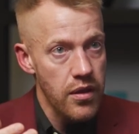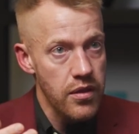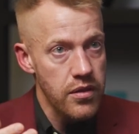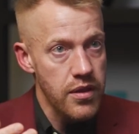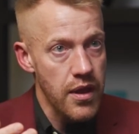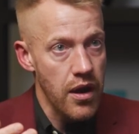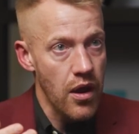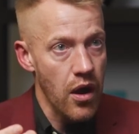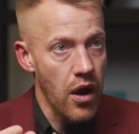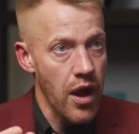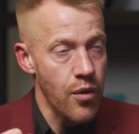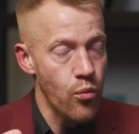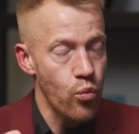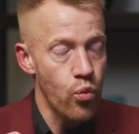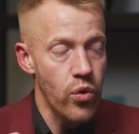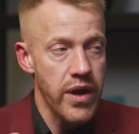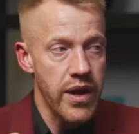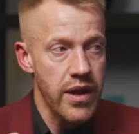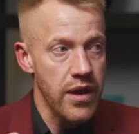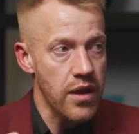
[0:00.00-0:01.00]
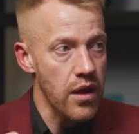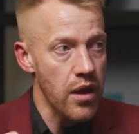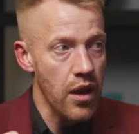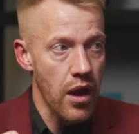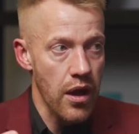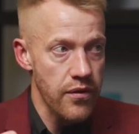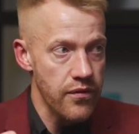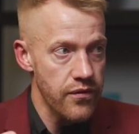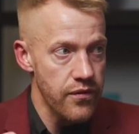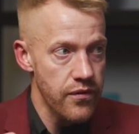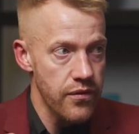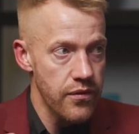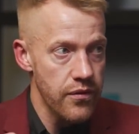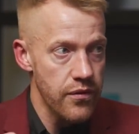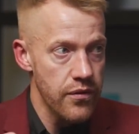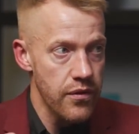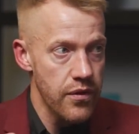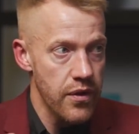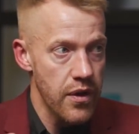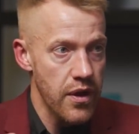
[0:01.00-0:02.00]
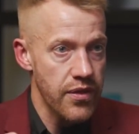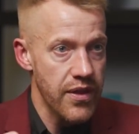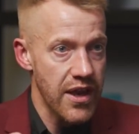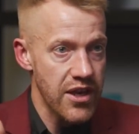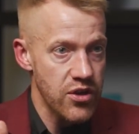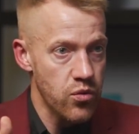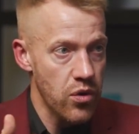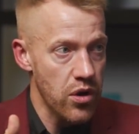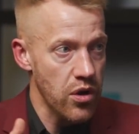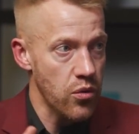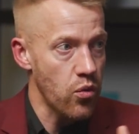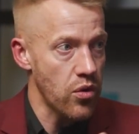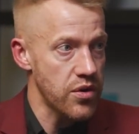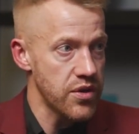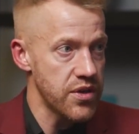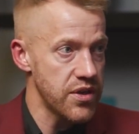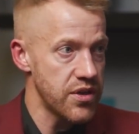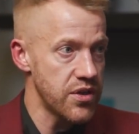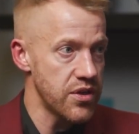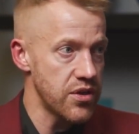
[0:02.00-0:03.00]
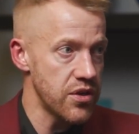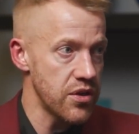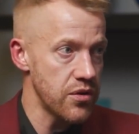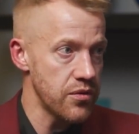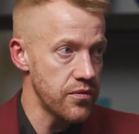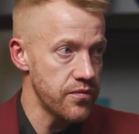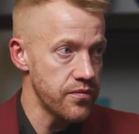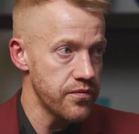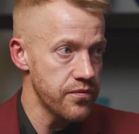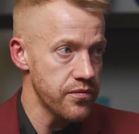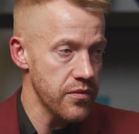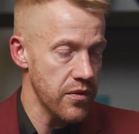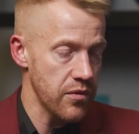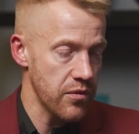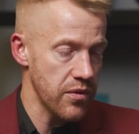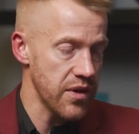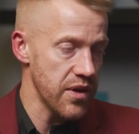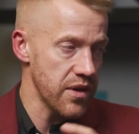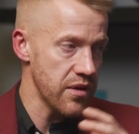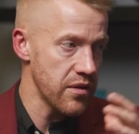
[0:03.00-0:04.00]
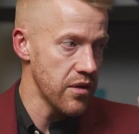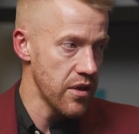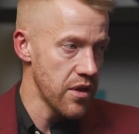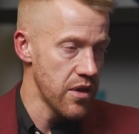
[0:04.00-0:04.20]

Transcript: then I am winning at life. And that's what I wanted to do. No, I didn't.